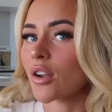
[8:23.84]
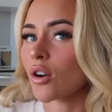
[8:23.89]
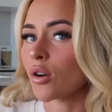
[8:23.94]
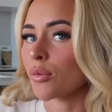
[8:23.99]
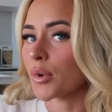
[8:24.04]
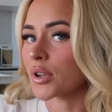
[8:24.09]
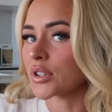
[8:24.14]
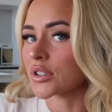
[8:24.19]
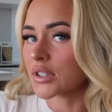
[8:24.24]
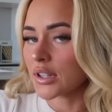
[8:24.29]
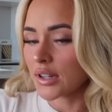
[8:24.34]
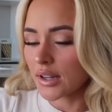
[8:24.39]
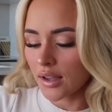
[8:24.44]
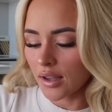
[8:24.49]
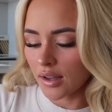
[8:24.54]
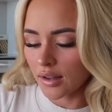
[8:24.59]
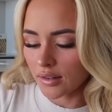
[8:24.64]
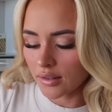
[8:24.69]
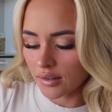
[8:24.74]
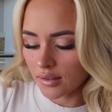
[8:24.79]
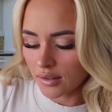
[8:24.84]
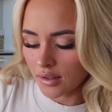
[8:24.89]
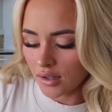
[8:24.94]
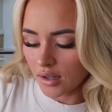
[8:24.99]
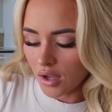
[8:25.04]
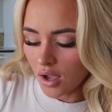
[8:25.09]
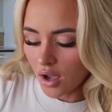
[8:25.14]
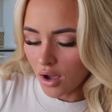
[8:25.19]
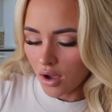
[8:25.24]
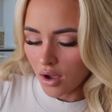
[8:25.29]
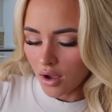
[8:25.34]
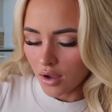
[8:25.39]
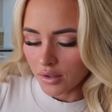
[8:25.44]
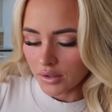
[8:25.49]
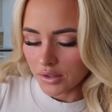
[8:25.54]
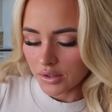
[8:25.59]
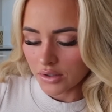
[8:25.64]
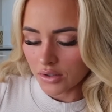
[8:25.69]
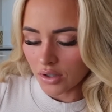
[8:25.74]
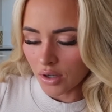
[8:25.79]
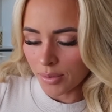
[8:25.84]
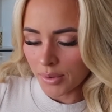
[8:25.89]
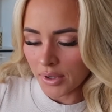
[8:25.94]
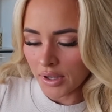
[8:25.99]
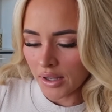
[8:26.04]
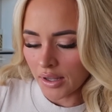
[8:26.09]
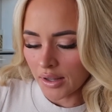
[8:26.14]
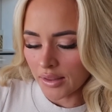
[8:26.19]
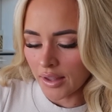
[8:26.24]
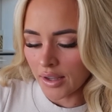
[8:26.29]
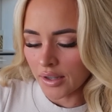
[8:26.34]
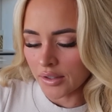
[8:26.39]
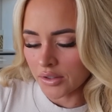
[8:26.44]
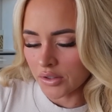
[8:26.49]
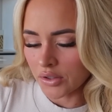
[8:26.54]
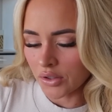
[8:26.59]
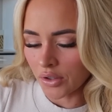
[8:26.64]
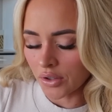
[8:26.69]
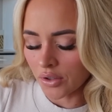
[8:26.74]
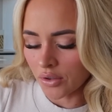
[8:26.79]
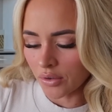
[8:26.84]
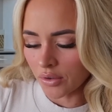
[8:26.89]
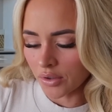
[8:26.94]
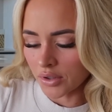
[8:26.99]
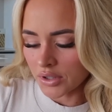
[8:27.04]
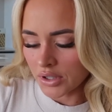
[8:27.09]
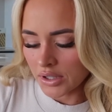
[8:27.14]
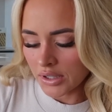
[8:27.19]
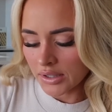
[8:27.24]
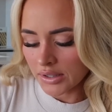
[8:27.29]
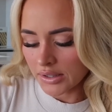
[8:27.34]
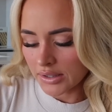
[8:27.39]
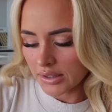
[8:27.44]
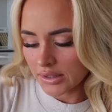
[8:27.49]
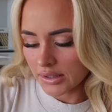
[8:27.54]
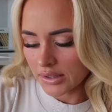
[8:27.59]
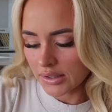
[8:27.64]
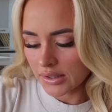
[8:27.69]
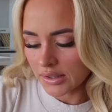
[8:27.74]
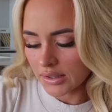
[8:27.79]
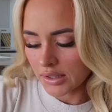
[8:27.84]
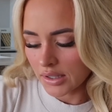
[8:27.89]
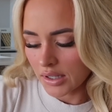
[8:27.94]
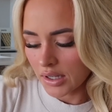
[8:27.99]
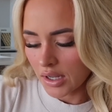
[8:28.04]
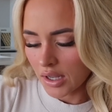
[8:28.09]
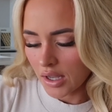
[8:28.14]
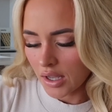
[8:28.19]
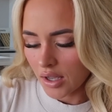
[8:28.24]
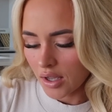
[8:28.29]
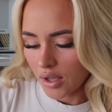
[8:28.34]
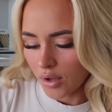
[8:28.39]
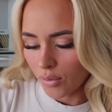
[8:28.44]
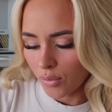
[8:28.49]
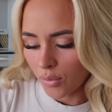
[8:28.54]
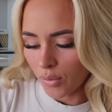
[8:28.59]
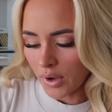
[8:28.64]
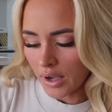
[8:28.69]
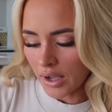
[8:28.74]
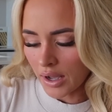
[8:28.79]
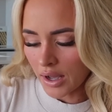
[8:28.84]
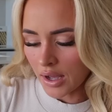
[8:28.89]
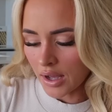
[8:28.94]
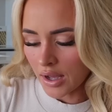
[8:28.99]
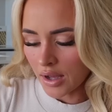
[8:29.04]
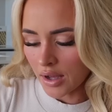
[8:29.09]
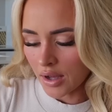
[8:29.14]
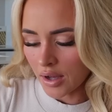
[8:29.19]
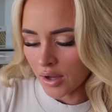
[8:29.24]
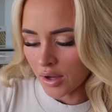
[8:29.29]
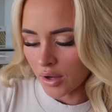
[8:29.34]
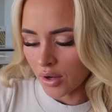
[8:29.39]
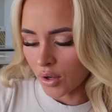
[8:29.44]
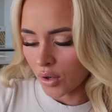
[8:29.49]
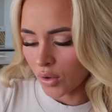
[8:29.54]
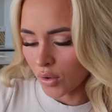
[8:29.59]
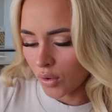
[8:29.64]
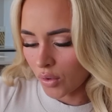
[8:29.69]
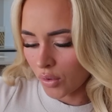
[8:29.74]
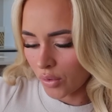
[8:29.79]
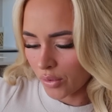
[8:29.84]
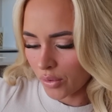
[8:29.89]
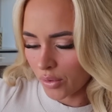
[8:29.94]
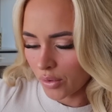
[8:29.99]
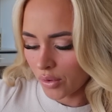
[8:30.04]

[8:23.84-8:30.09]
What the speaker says: Almost did it. Stop it. They are so gorgeous. Wow.